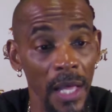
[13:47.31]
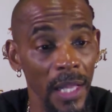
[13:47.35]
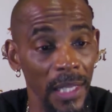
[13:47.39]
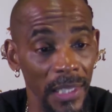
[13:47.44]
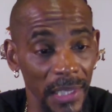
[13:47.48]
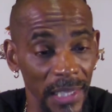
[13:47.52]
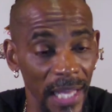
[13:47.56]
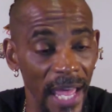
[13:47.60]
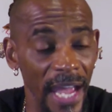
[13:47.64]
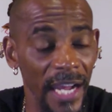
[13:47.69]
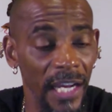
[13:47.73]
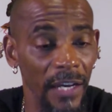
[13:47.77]

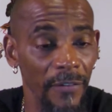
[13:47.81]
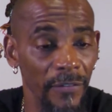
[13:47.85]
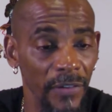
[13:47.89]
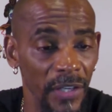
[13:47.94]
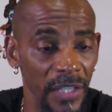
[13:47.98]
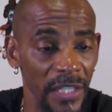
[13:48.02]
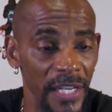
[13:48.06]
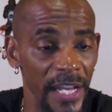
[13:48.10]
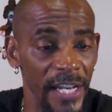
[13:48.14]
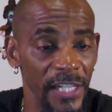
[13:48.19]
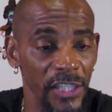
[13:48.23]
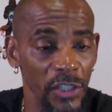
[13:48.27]
lack of
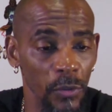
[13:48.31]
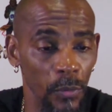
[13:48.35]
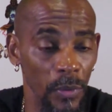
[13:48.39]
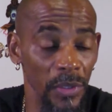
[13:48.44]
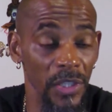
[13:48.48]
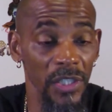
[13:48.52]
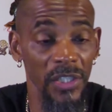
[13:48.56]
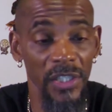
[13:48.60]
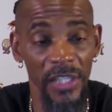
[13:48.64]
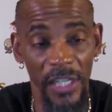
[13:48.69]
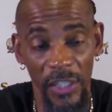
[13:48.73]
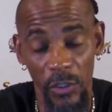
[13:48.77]
connection with
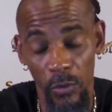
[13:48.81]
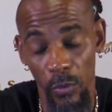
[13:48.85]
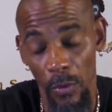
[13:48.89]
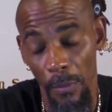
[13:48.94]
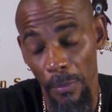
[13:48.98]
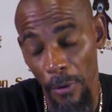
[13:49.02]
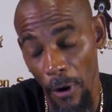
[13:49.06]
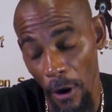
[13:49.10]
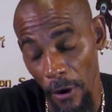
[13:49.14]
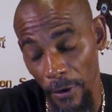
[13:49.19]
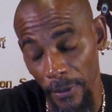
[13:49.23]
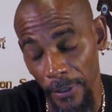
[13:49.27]
the sexual
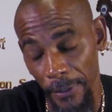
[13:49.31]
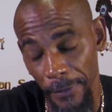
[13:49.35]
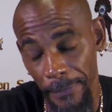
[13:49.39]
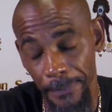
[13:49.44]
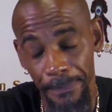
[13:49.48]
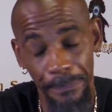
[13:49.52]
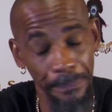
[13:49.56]
partner.